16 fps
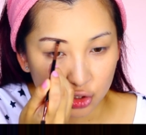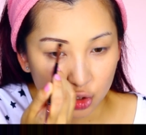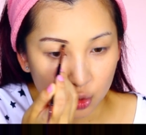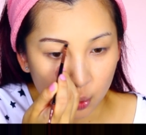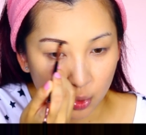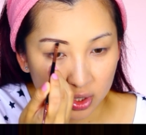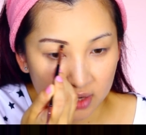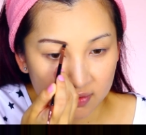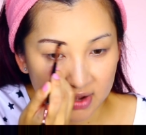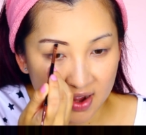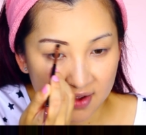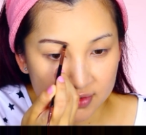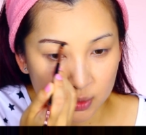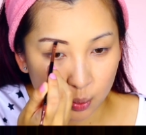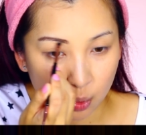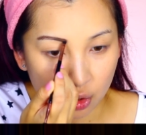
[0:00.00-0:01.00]
You won't even
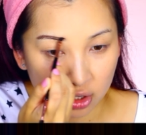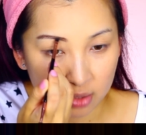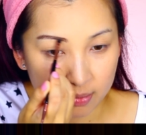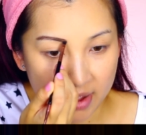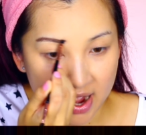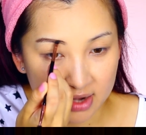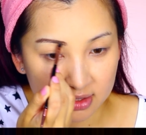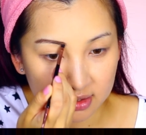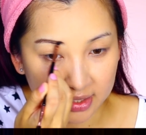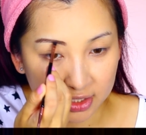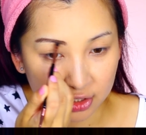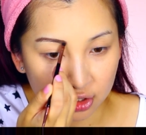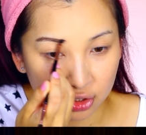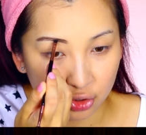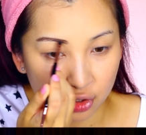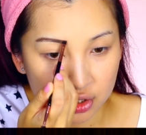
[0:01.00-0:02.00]
have to worry about,
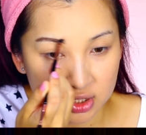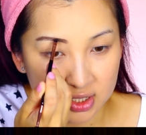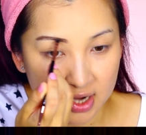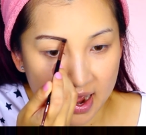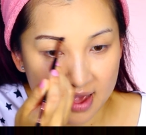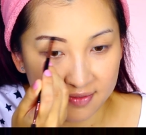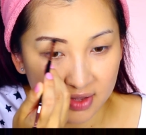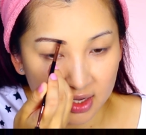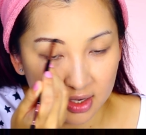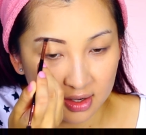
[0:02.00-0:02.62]
like, you can go diving